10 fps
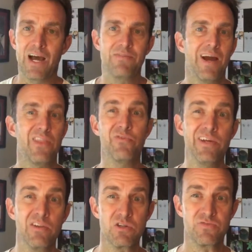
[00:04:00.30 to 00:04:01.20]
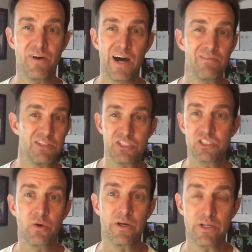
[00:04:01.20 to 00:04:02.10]
I've got 3 of those 5, let's just
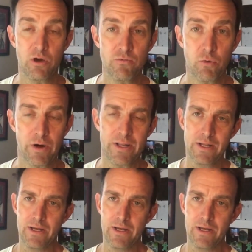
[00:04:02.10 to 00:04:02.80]
go ahead and go for it.